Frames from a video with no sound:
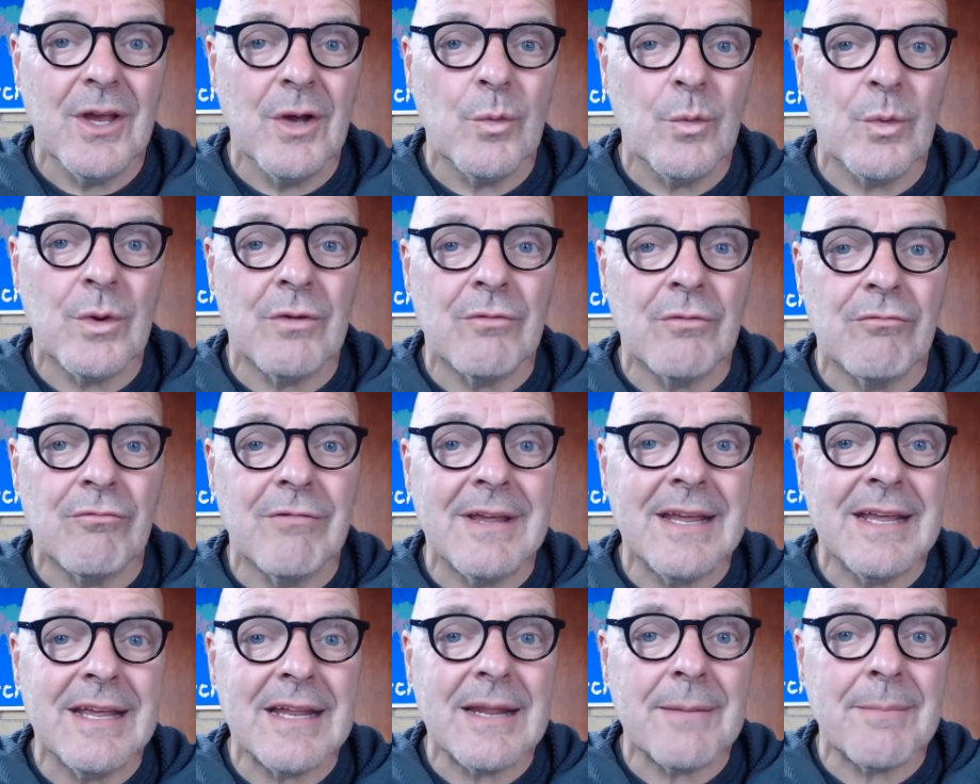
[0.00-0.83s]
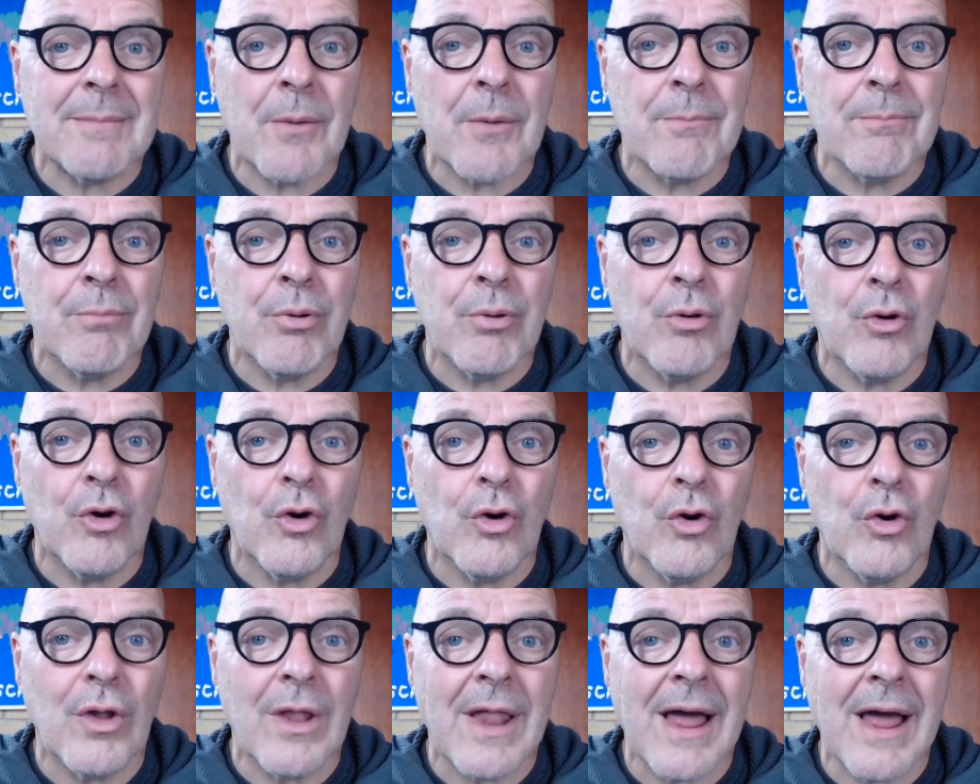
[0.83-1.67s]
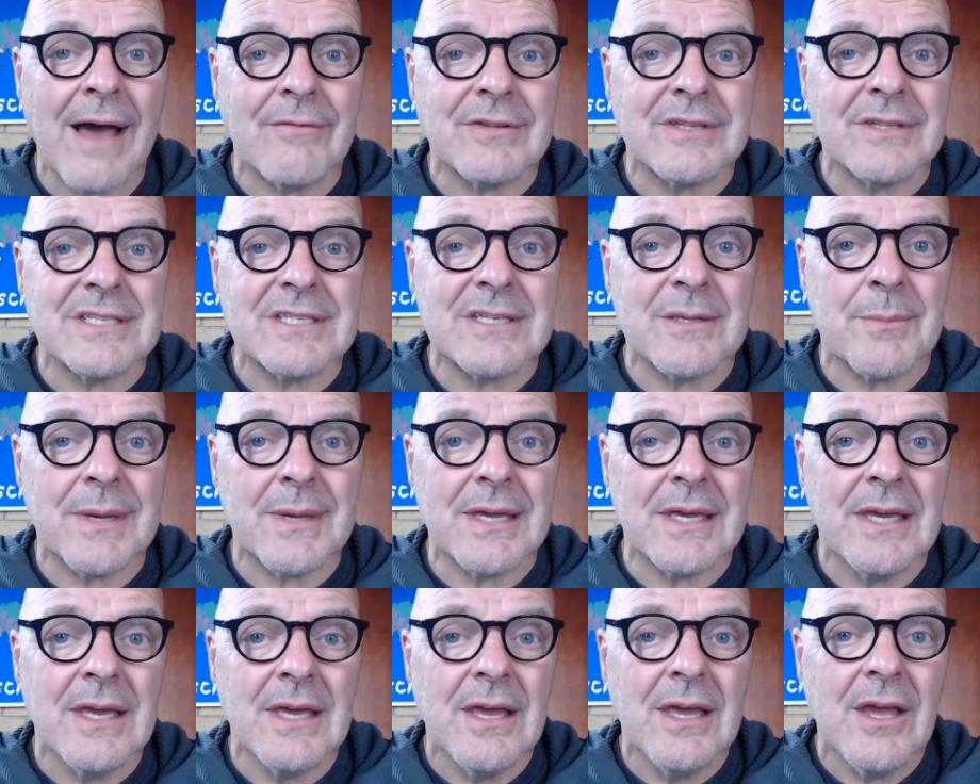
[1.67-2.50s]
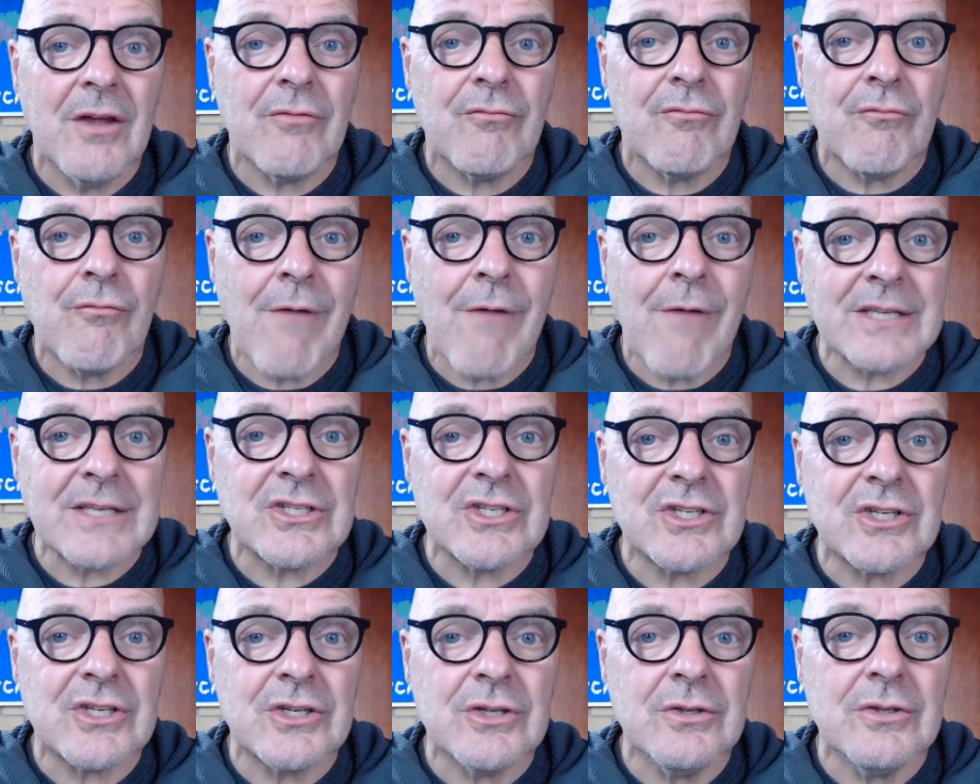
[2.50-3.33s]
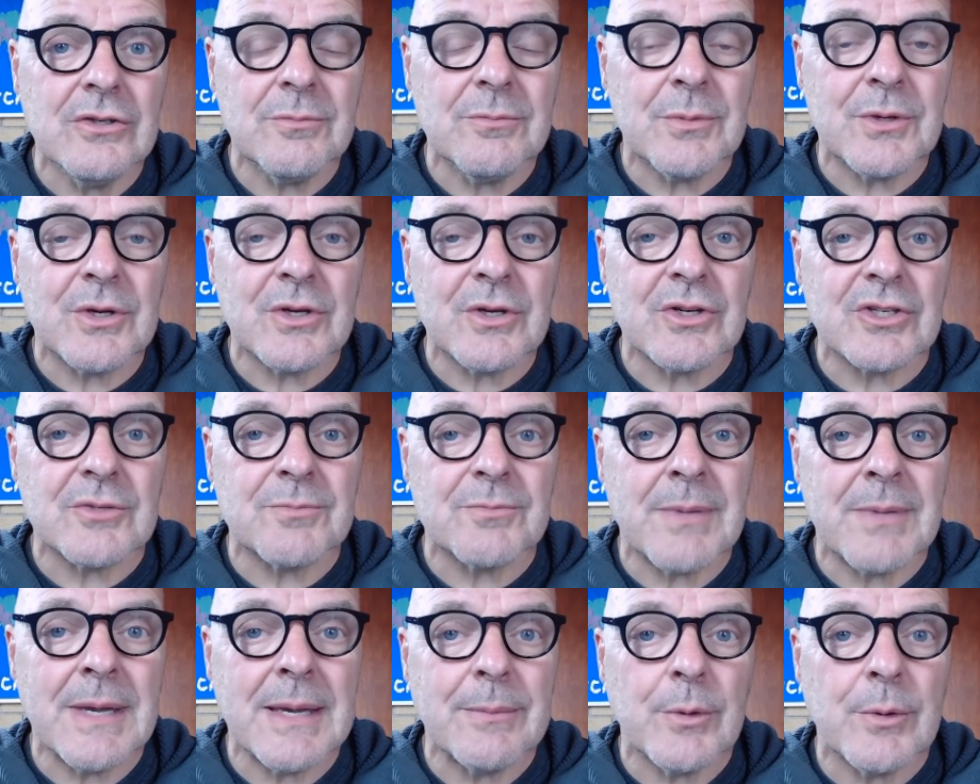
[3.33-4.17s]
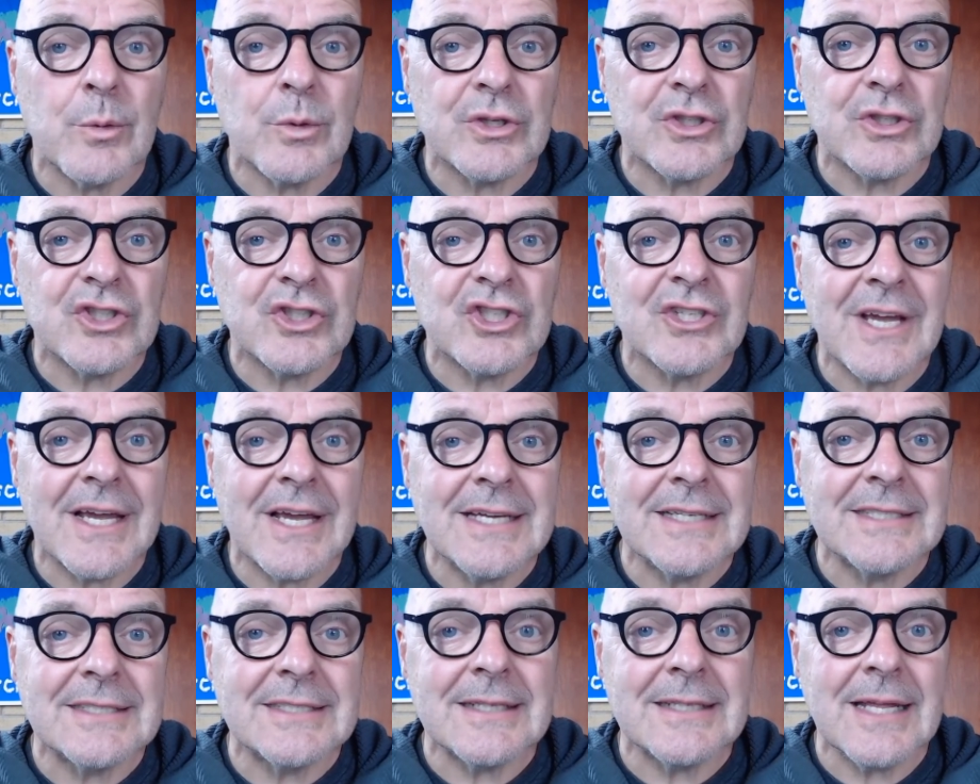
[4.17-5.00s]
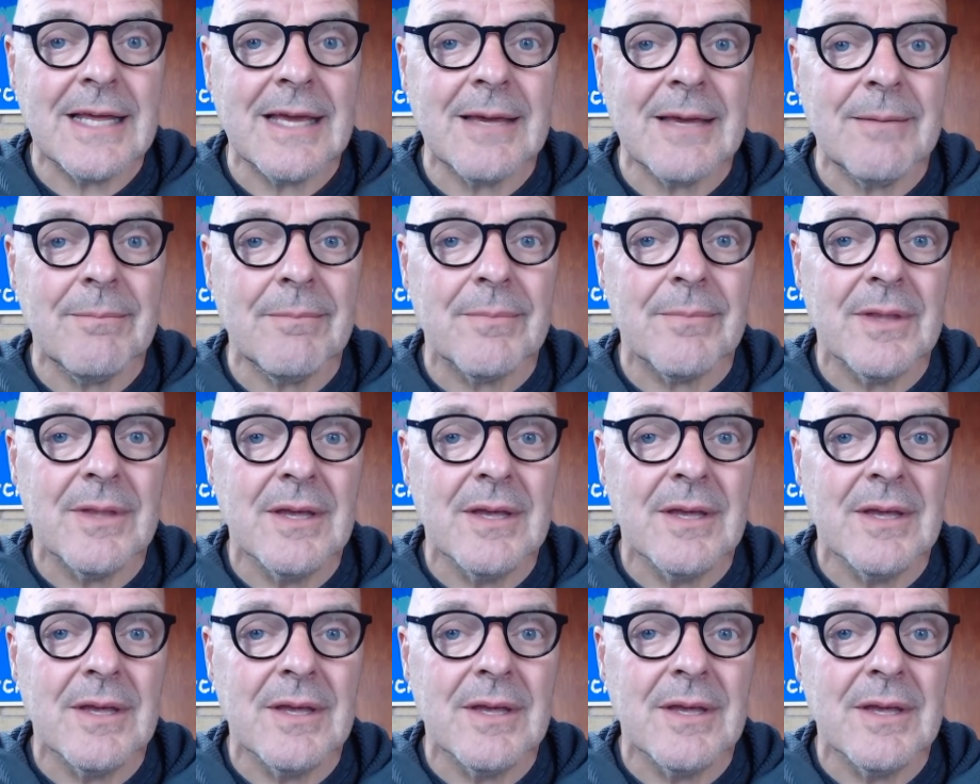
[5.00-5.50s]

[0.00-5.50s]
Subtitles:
we read about Paul having to be rescued because people were chasing him.